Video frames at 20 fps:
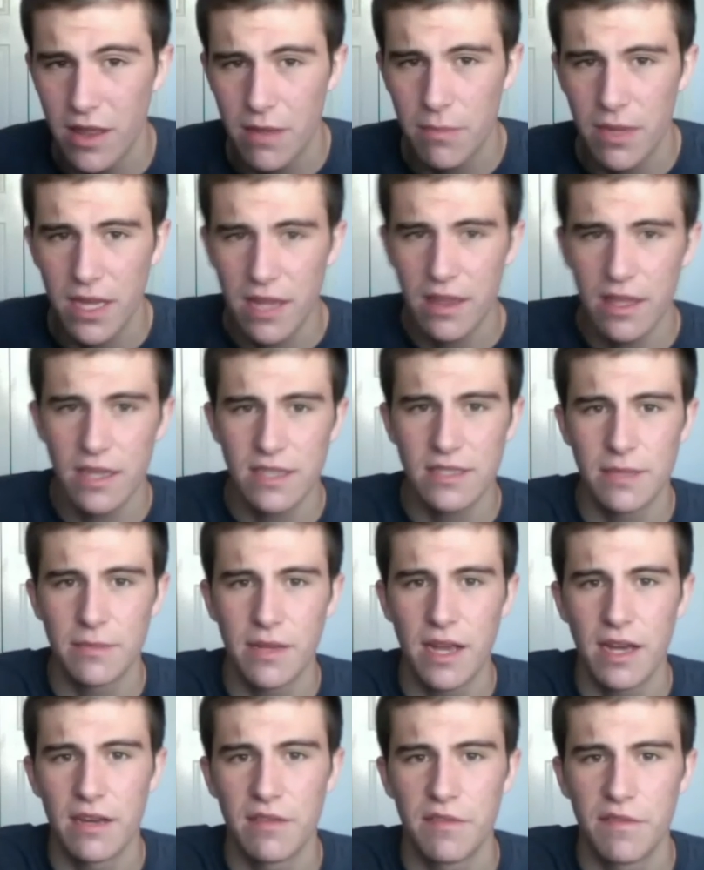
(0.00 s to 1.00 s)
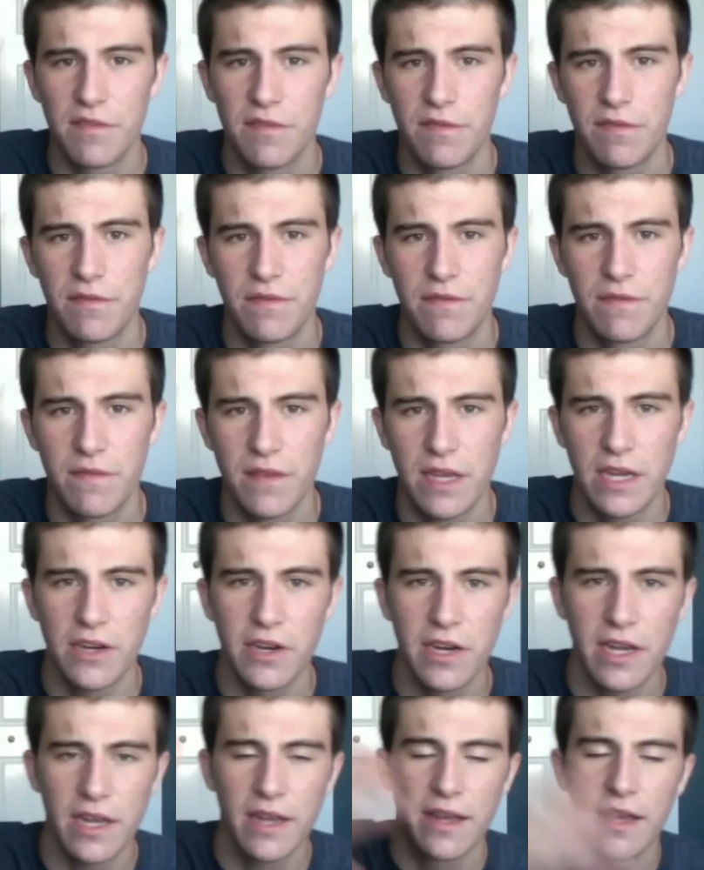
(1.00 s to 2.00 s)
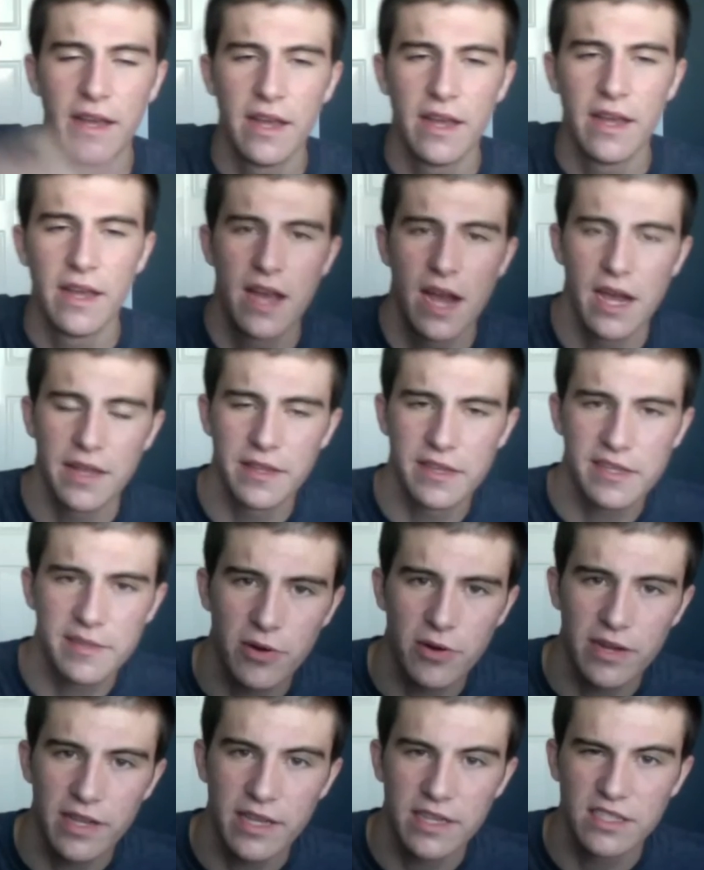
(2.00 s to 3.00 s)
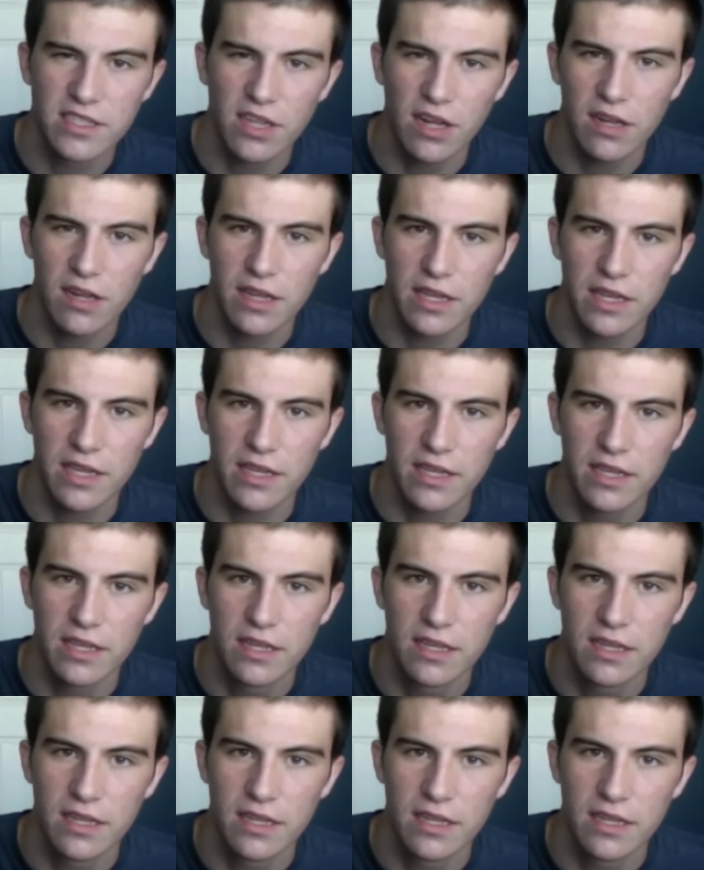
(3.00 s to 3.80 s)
the big things I'm kind of fearing at this point is all the